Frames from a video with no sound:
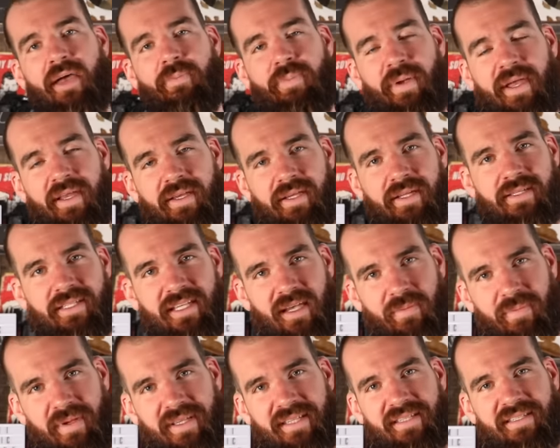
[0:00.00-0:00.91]
opinions
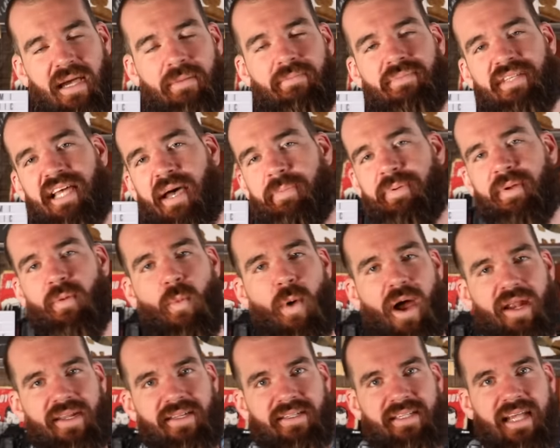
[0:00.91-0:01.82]
can be summed up in
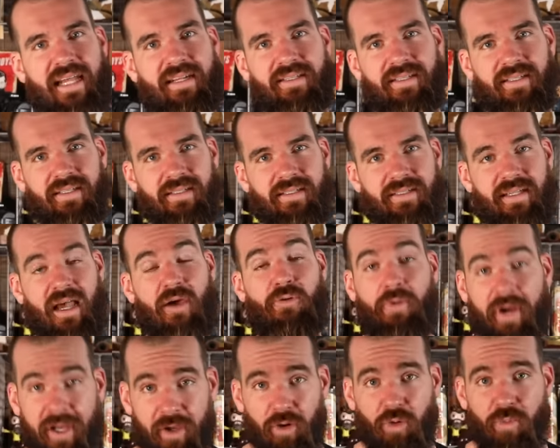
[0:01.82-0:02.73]
one sentence. A
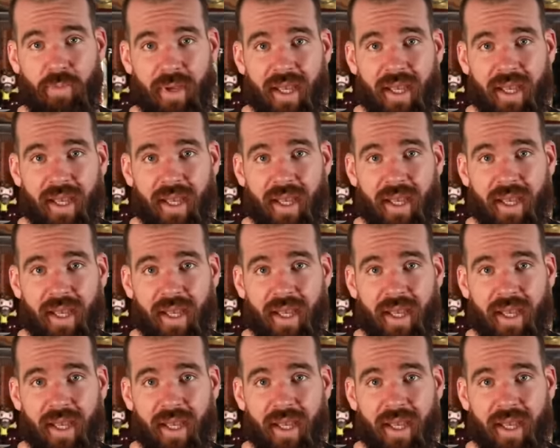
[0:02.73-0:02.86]
real